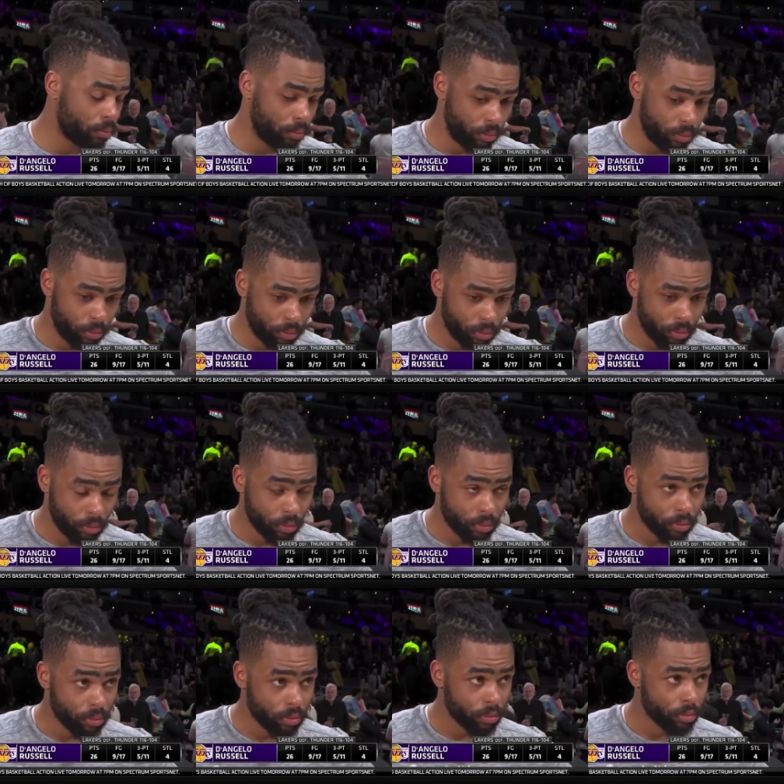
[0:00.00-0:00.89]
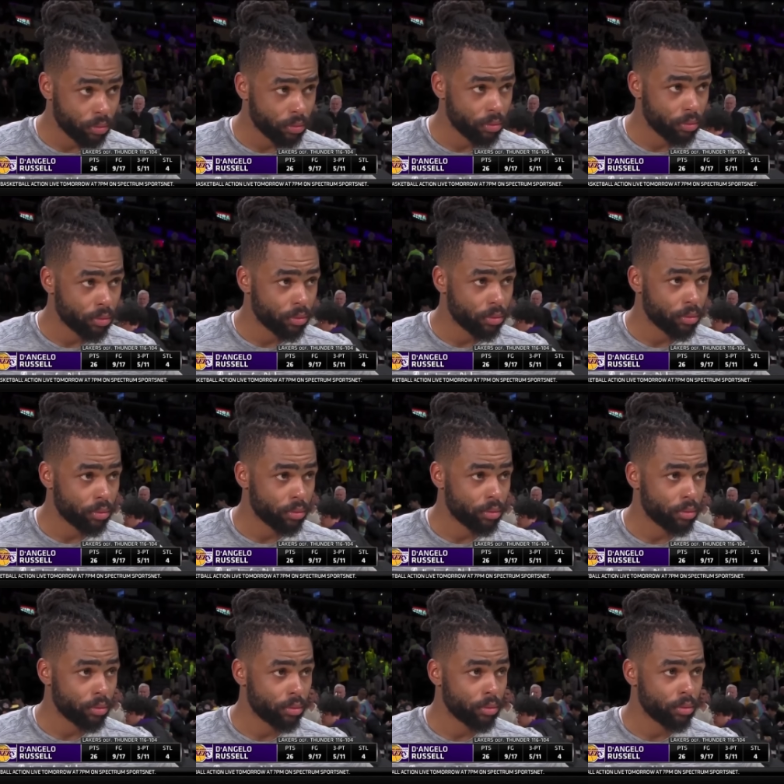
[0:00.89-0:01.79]
Last one for you. While you're
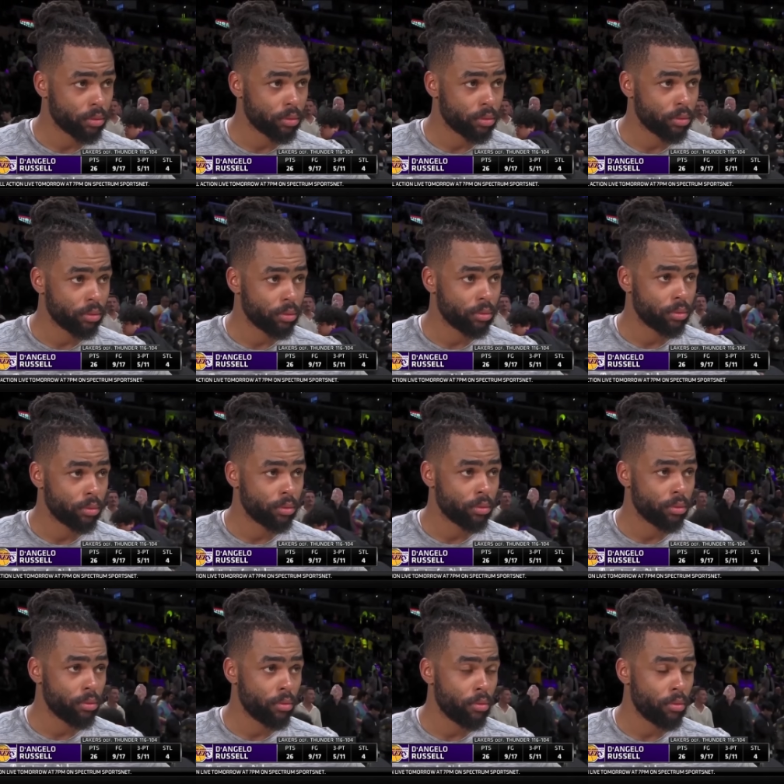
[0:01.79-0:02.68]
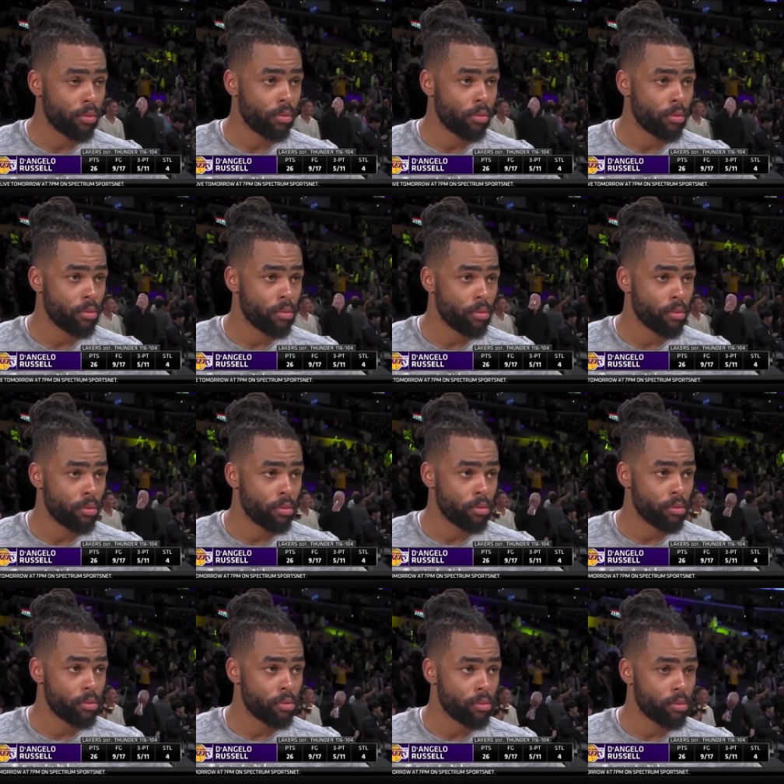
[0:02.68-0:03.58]
focused on just the game to game,
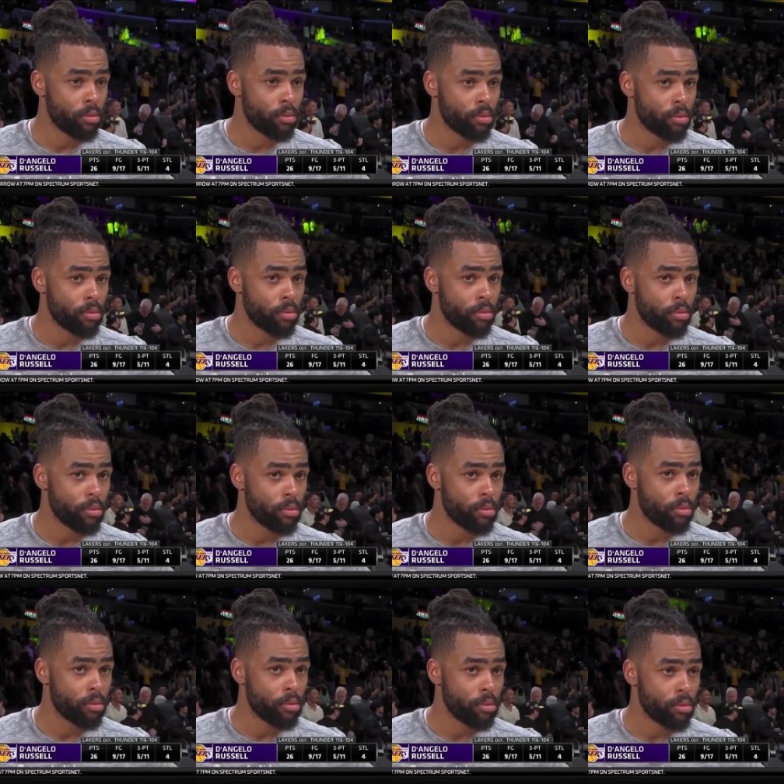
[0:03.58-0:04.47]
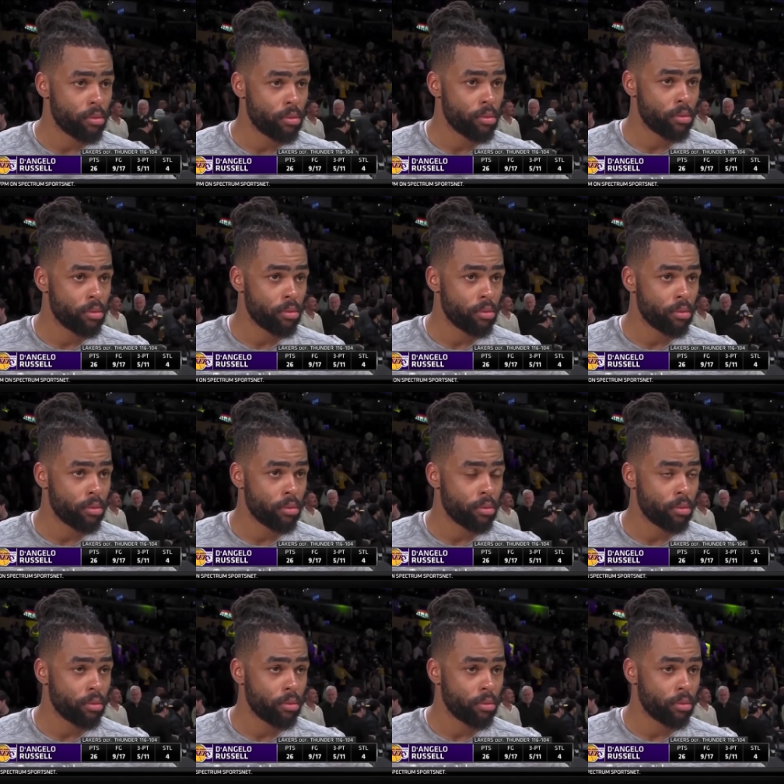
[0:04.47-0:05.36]
how much are you aware of the standings
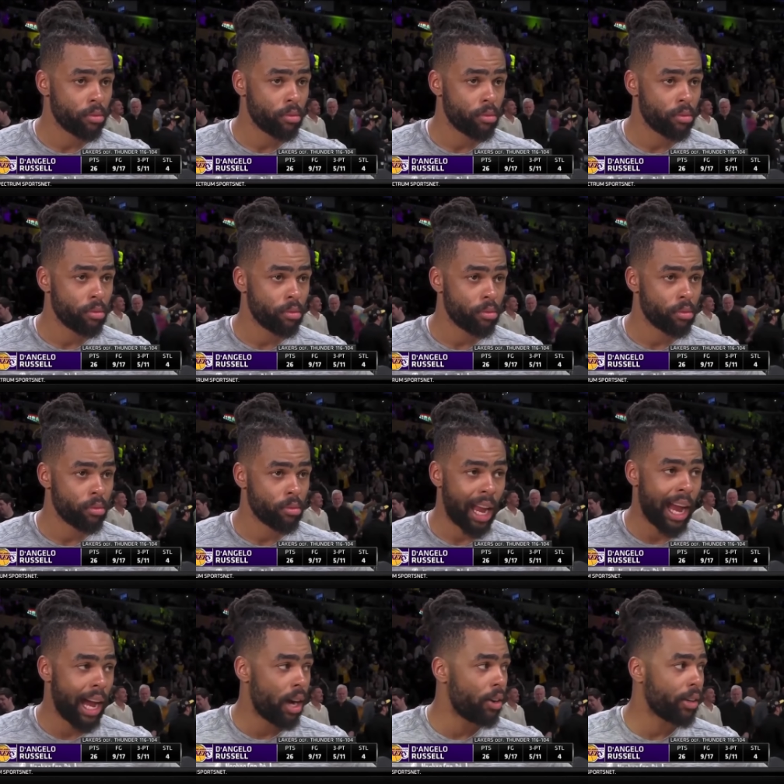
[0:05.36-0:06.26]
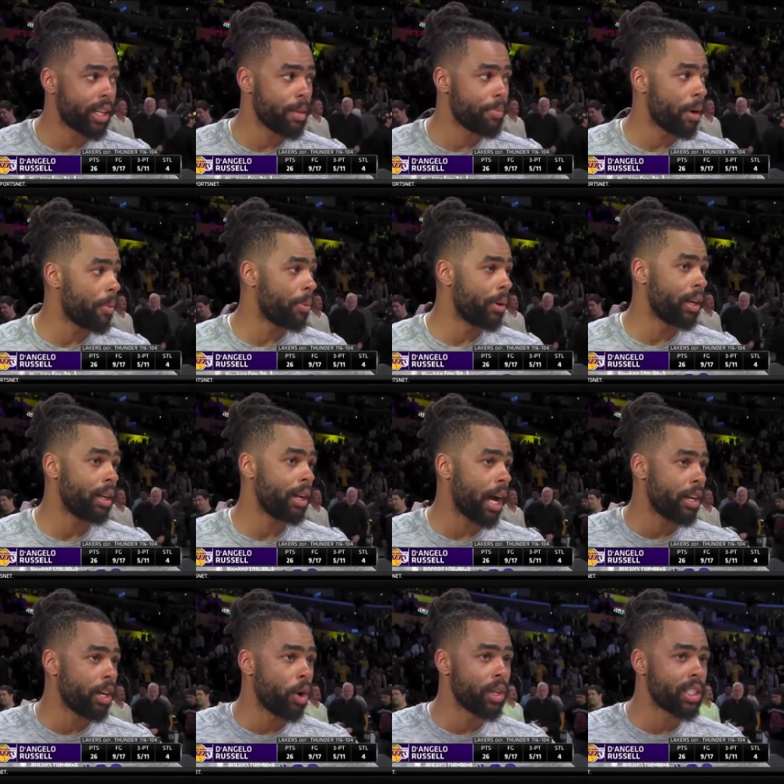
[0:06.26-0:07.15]
and trying to find a way to fight and claw to
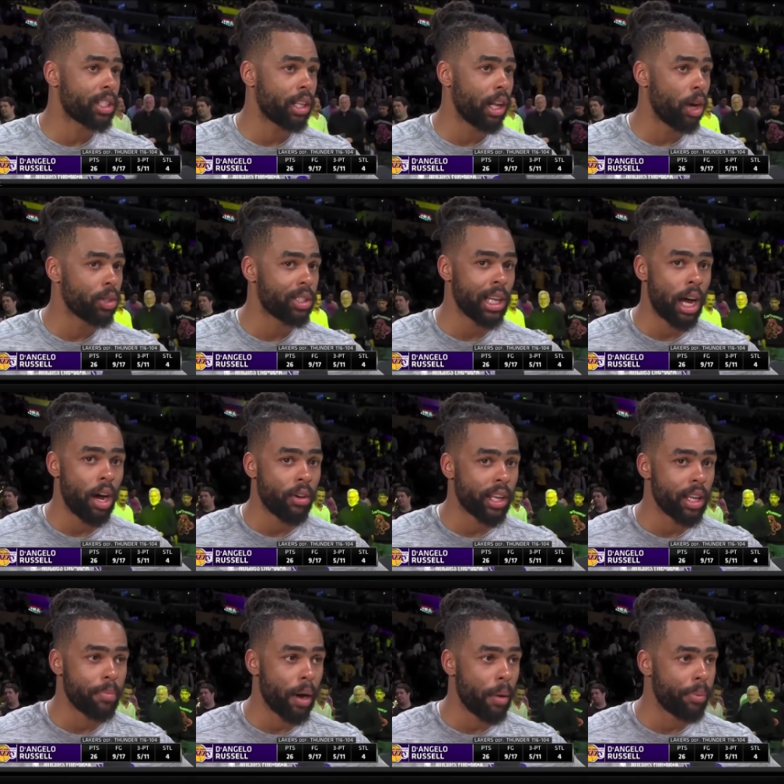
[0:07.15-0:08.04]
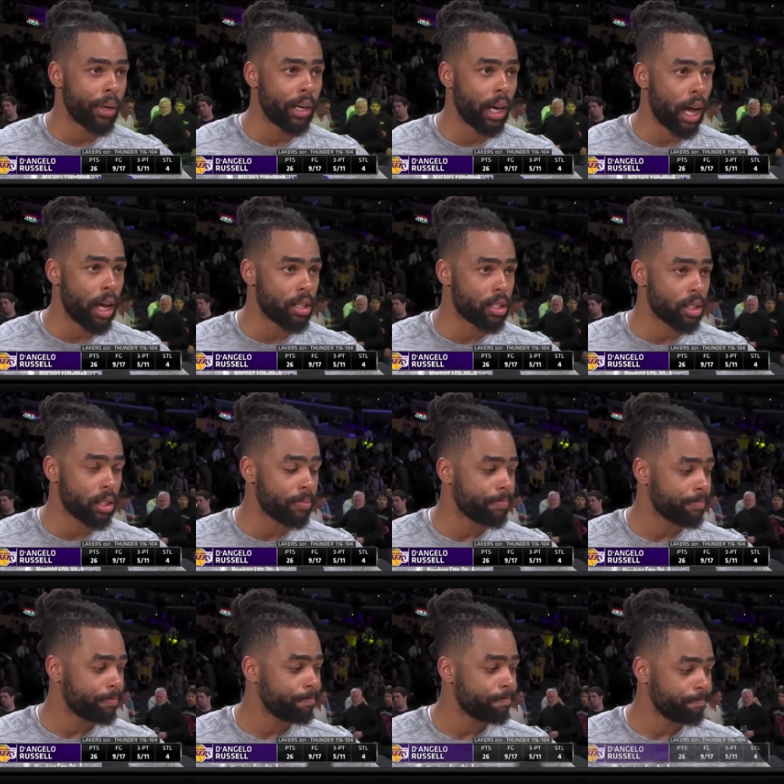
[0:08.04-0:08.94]
get up? I know it's close. I don't keep up with it,
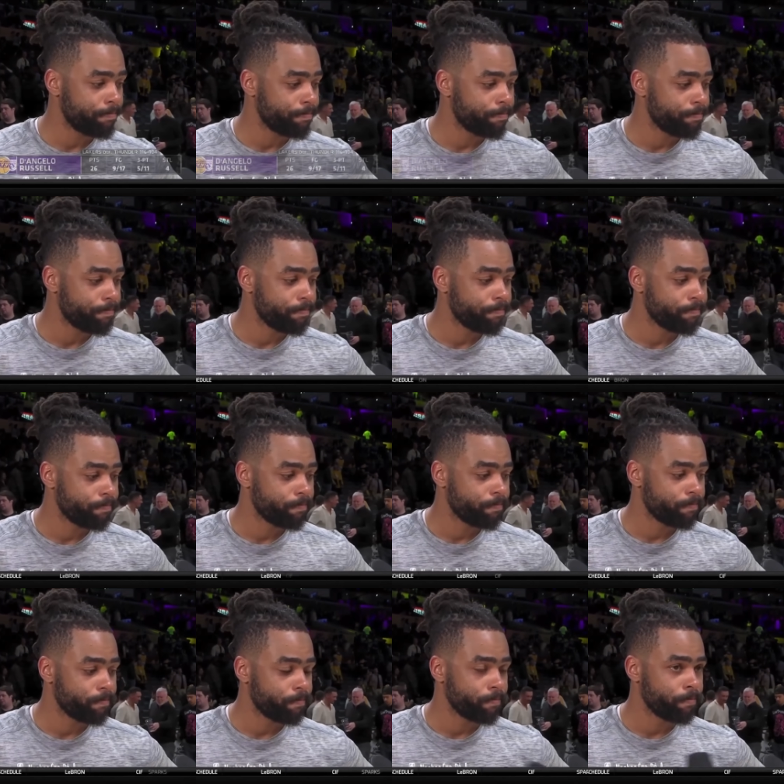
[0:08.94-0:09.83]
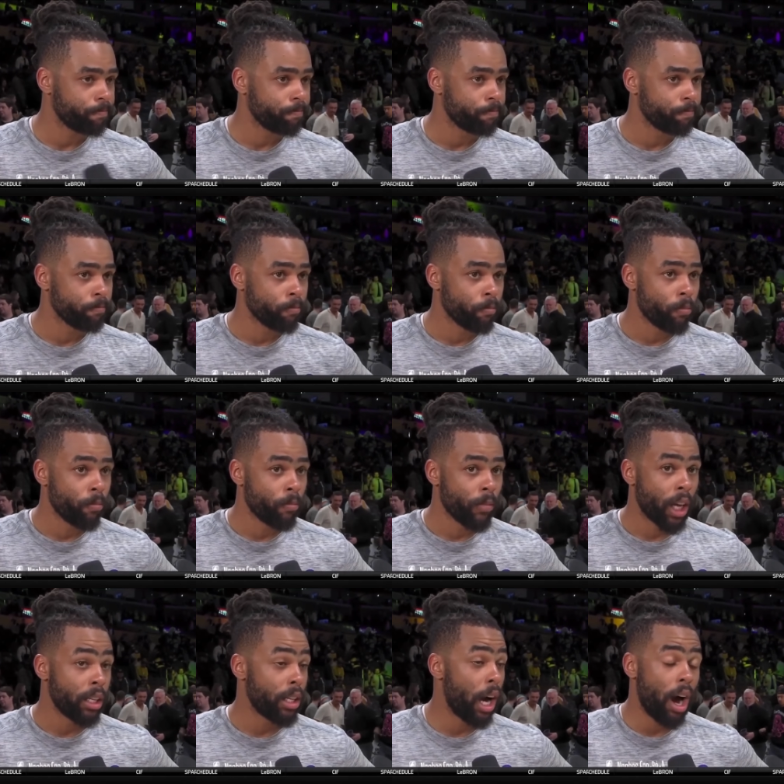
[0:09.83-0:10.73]
honestly. Let me worry about that?
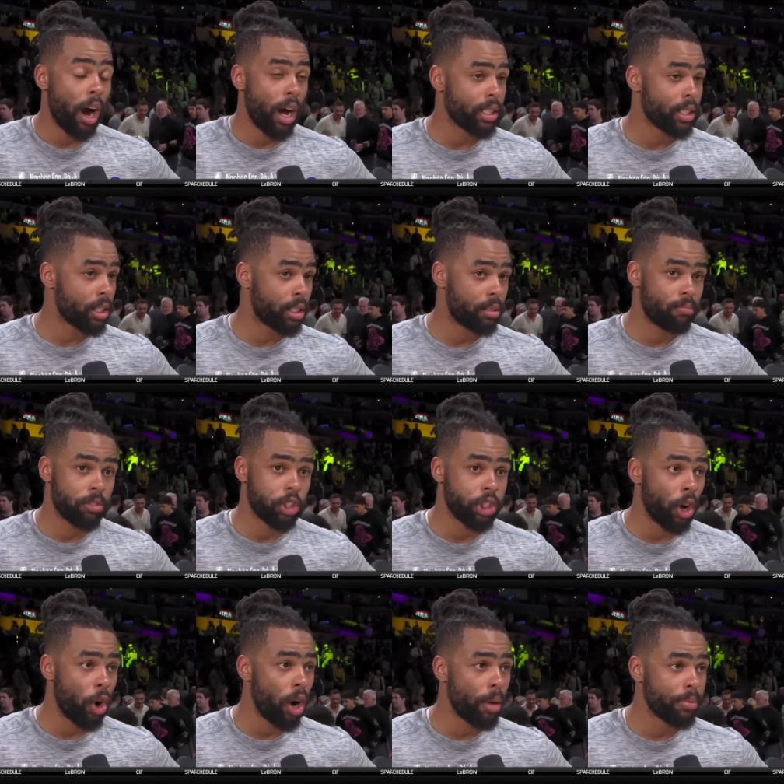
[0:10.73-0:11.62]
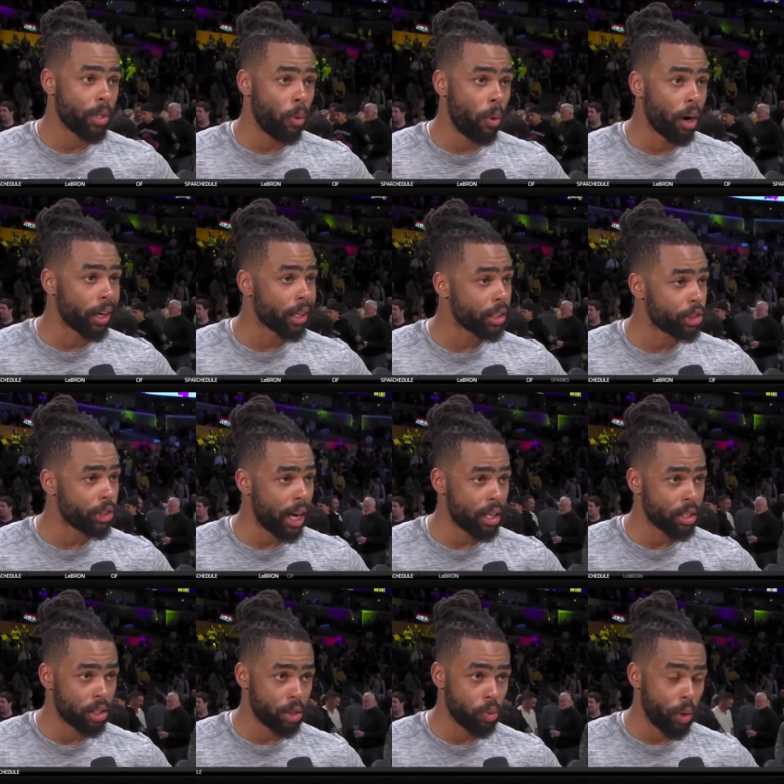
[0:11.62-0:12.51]
No, I just yeah. show up to work and
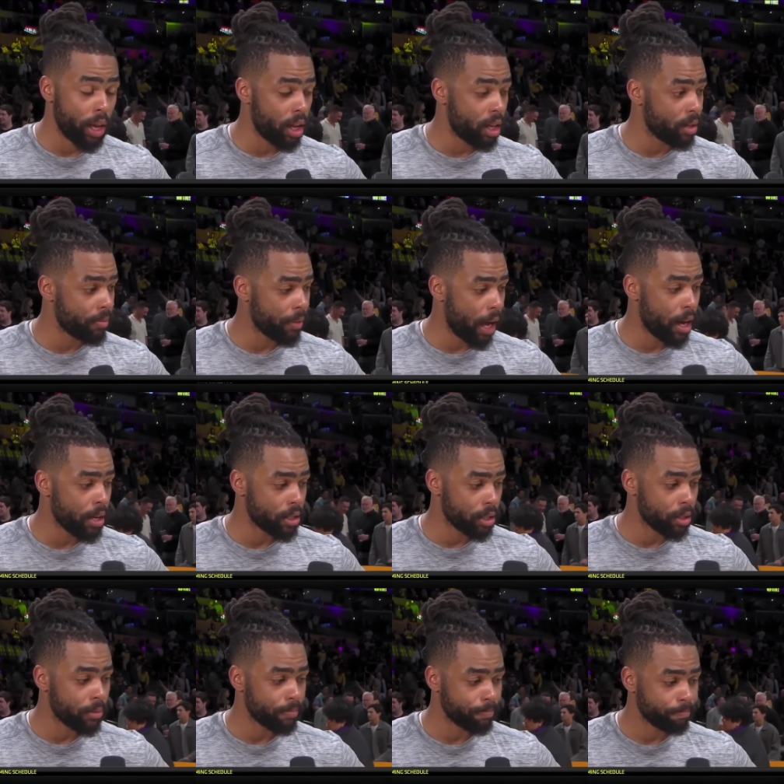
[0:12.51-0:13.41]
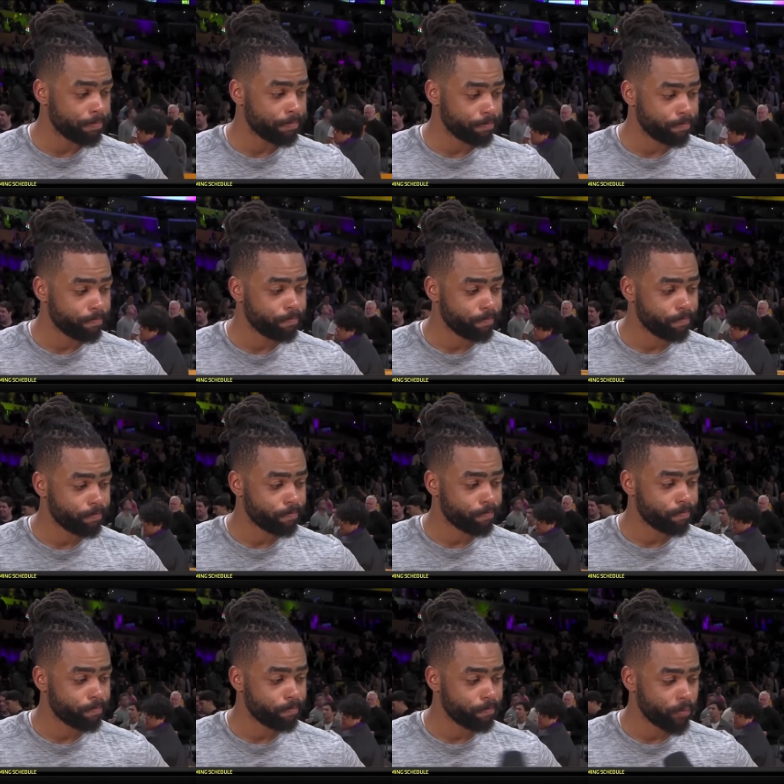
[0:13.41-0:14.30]
try to just win, honestly. Yeah, makes sense.
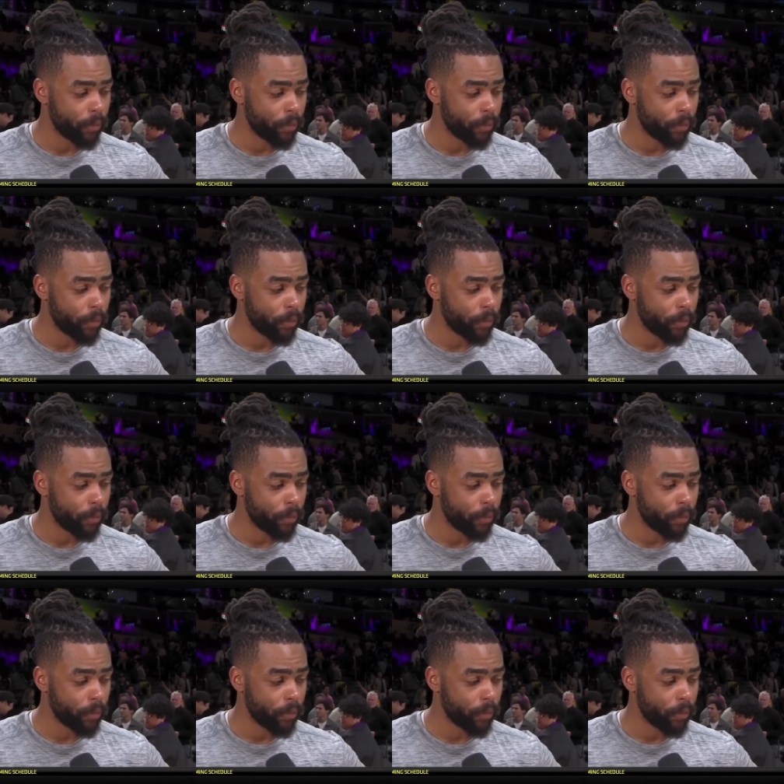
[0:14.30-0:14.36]
Appreciate it.